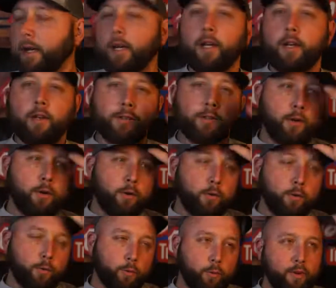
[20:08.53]
so
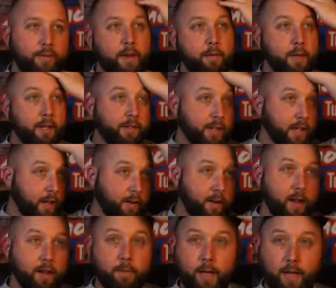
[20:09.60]
with that being said, a
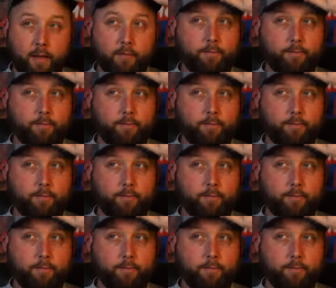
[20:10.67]
crankbait,